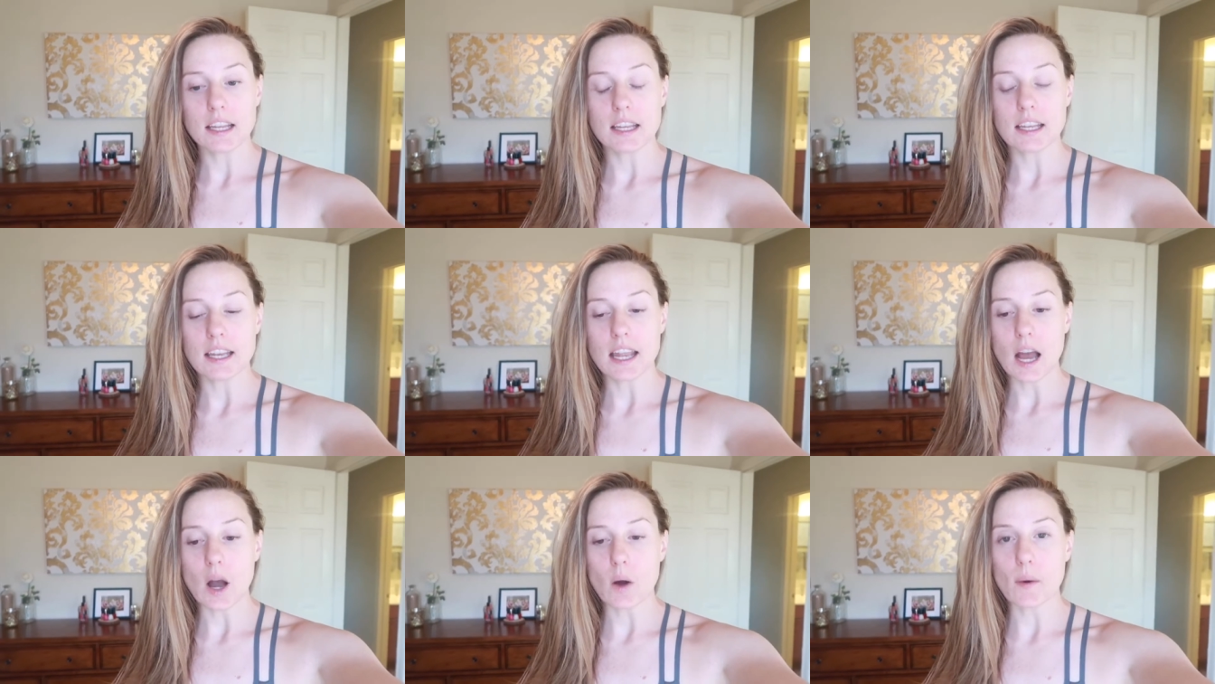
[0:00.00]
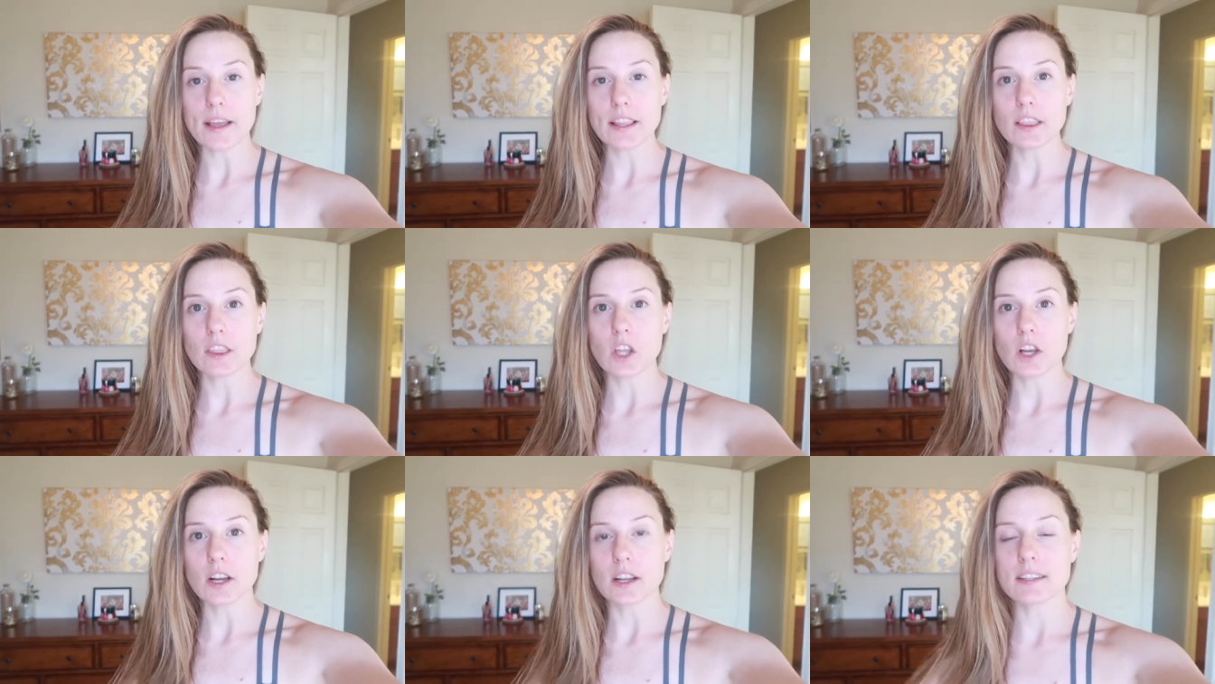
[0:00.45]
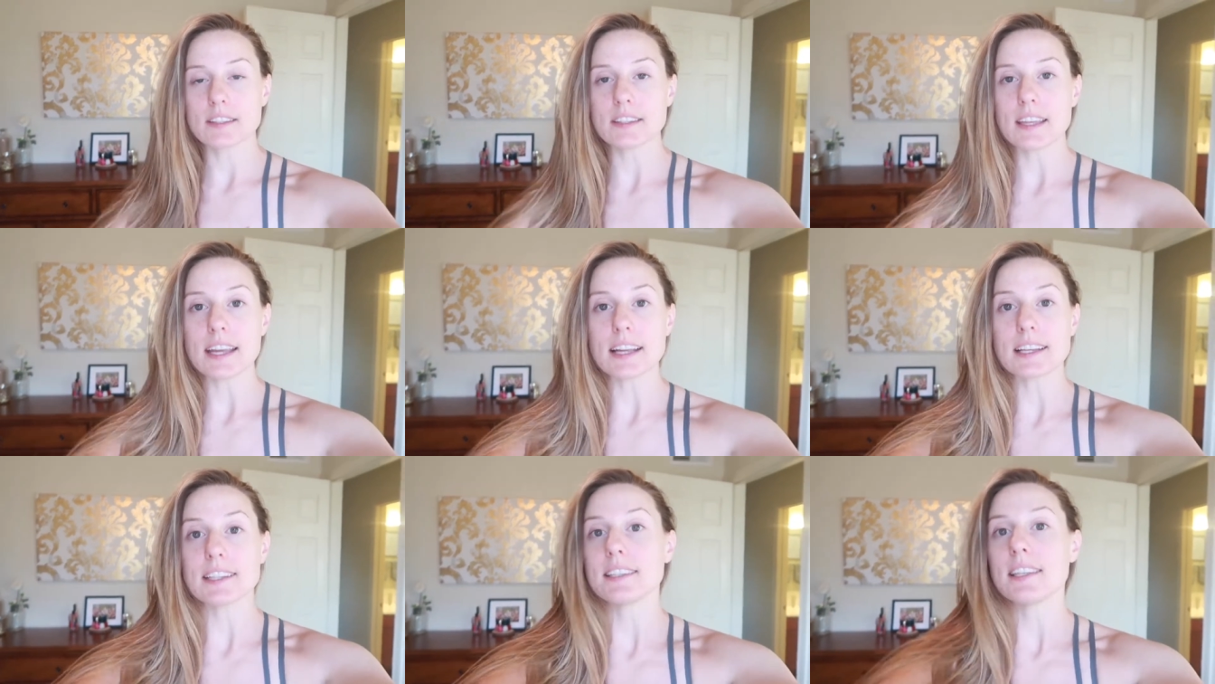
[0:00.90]
Now, it looks
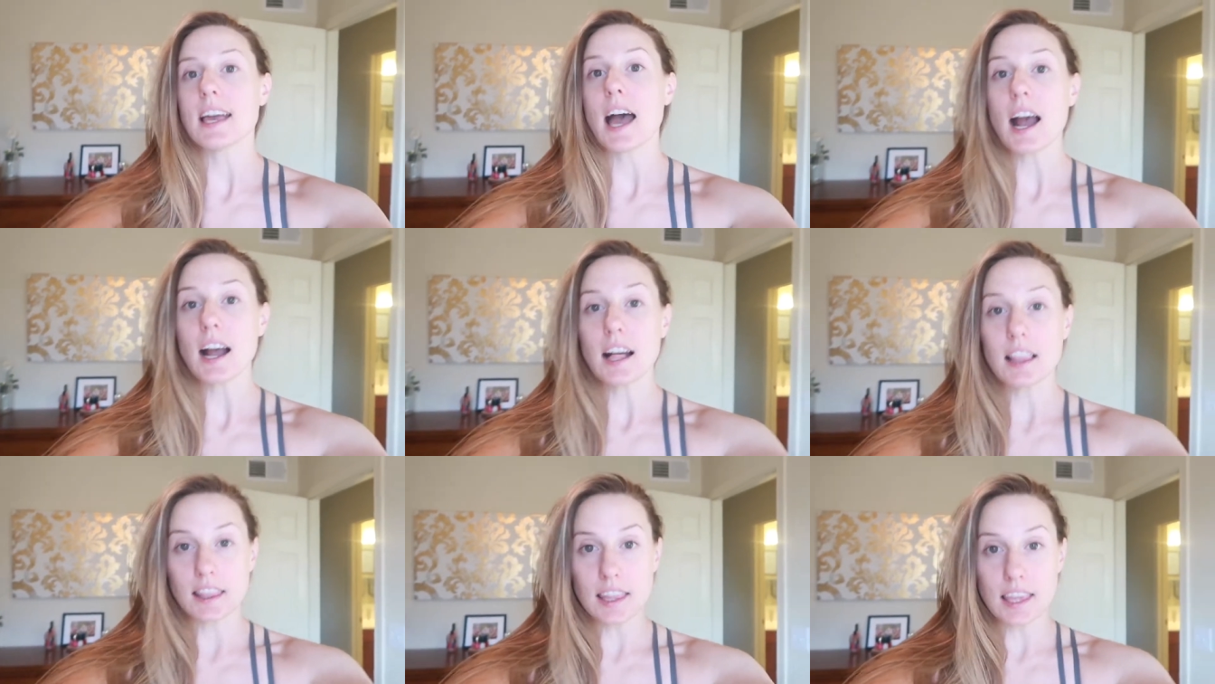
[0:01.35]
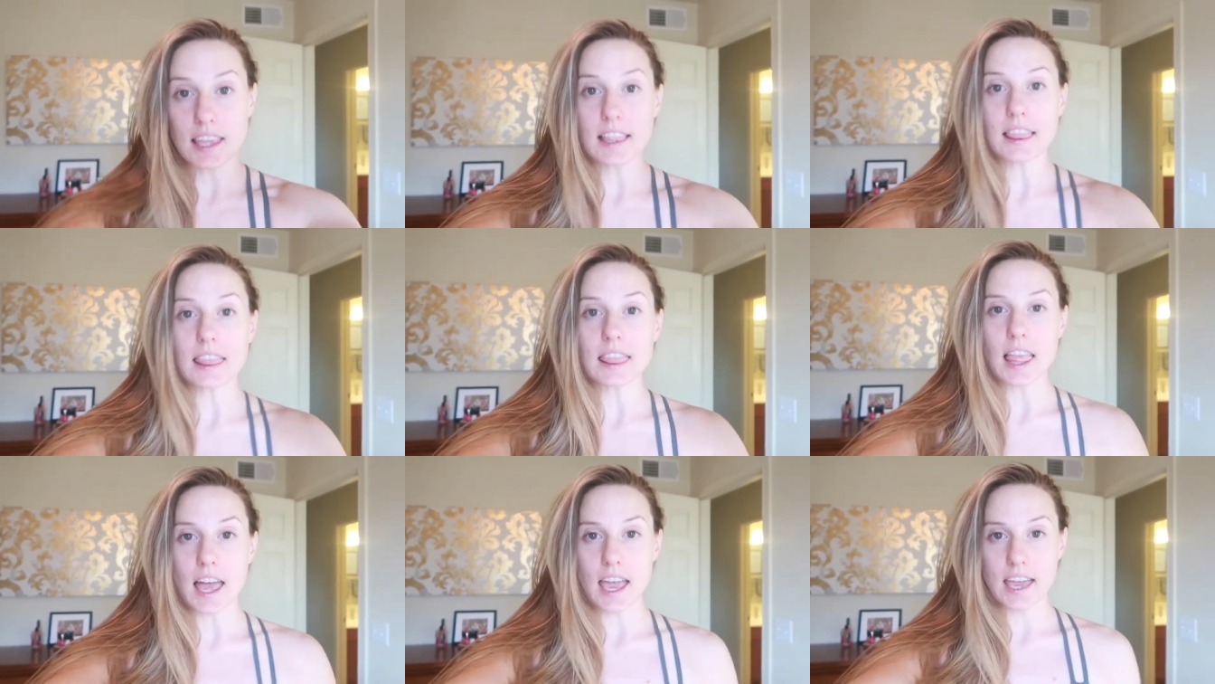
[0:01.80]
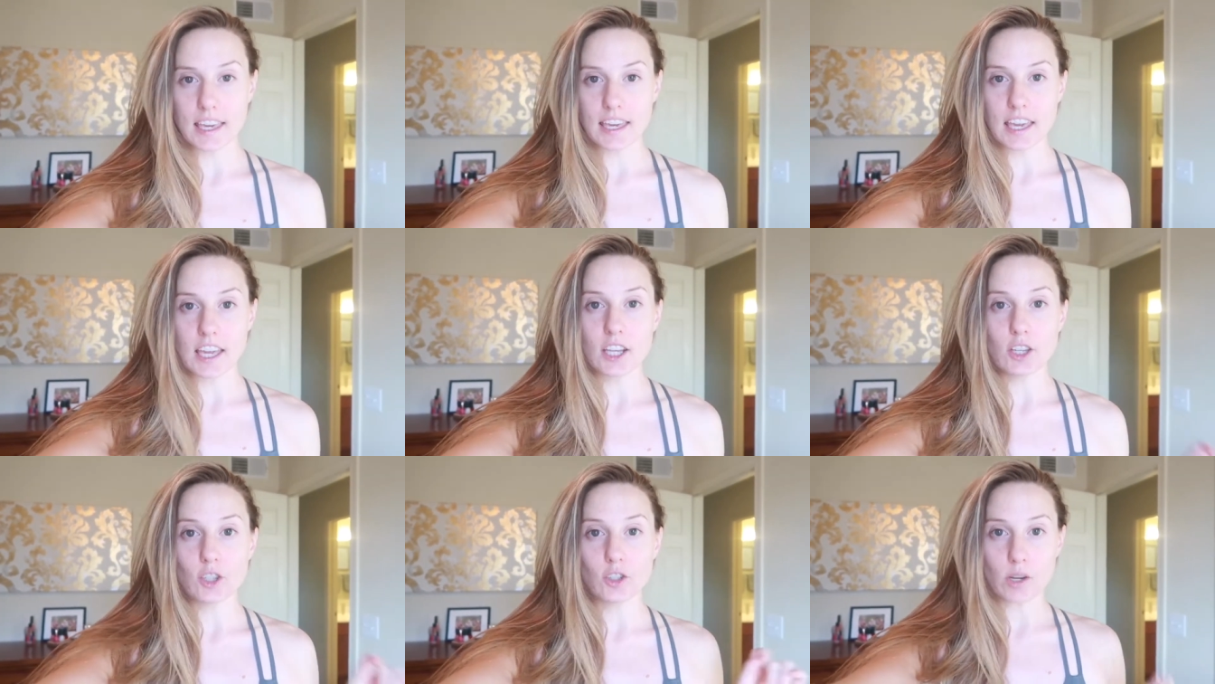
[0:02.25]
exactly
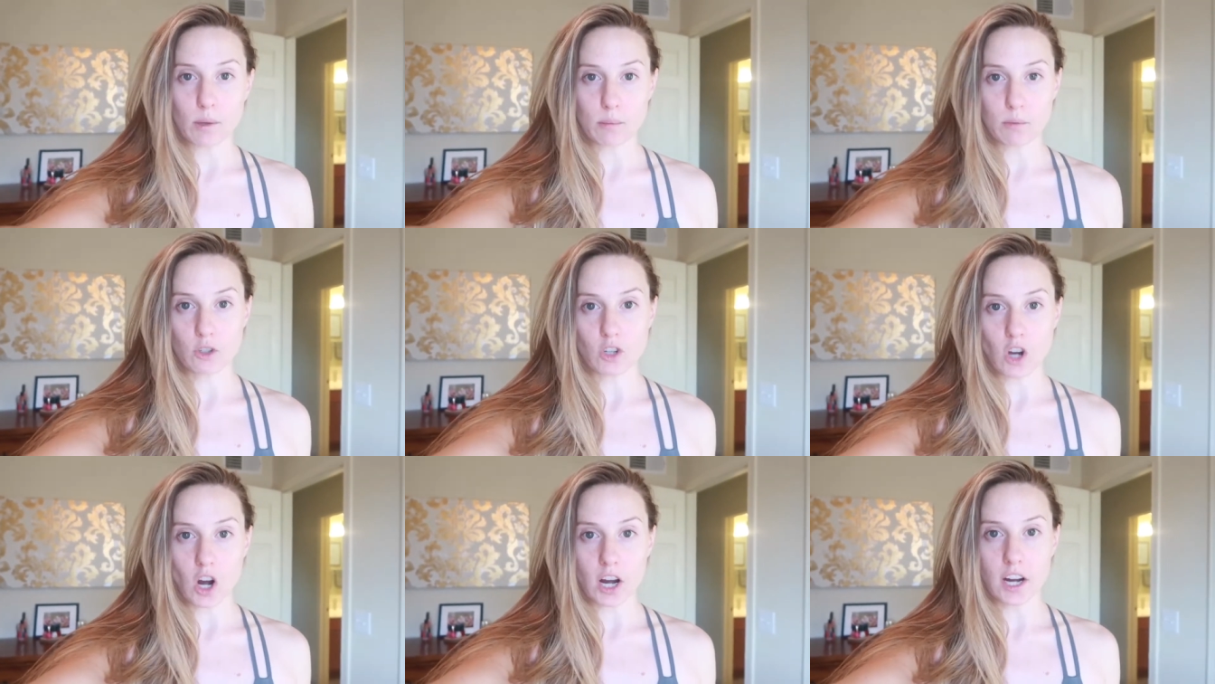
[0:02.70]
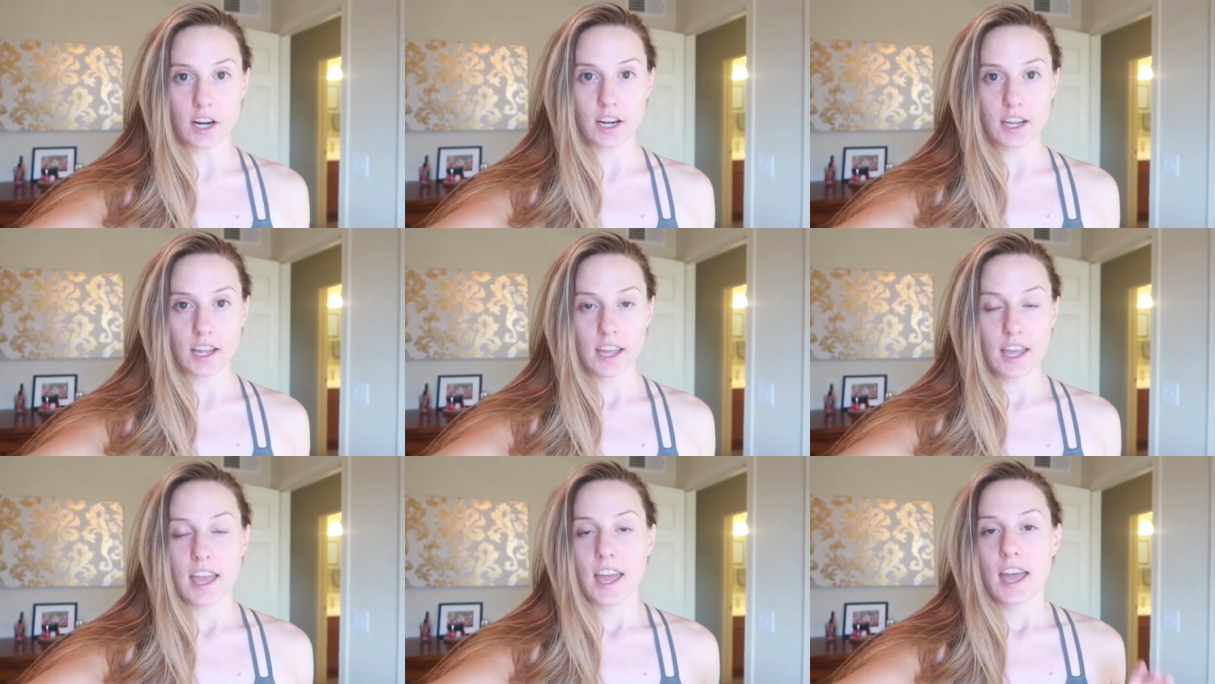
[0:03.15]
like Gymshark.